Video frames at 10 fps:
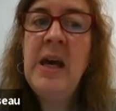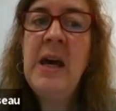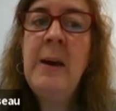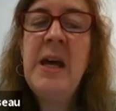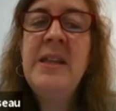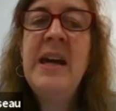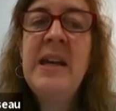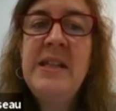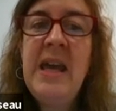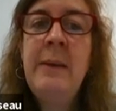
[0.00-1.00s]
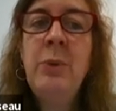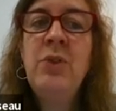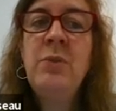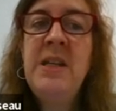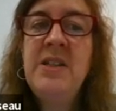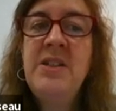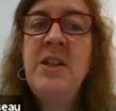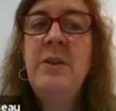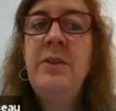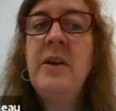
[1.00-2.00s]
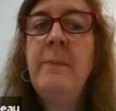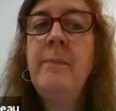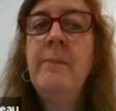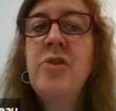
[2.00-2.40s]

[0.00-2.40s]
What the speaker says: And that enabled me to do some